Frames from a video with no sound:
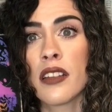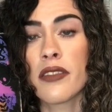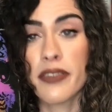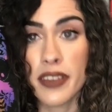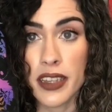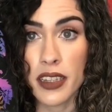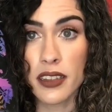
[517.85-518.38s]

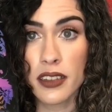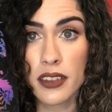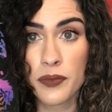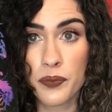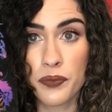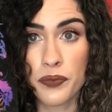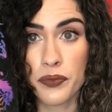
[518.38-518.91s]
feel
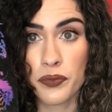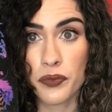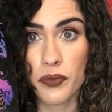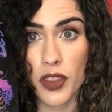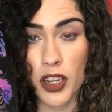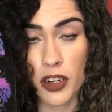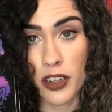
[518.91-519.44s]

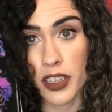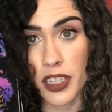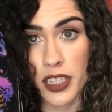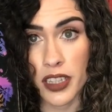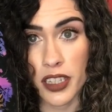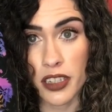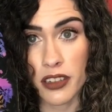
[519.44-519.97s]
early
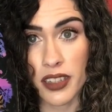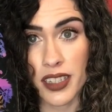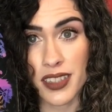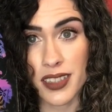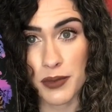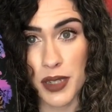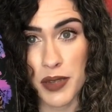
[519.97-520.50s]
in the year, like
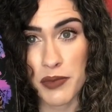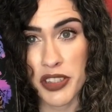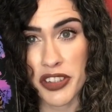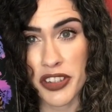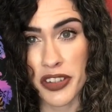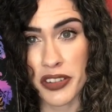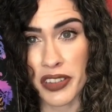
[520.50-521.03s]
sometimes,
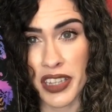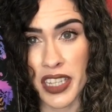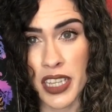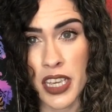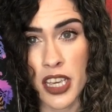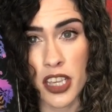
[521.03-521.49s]
you know, like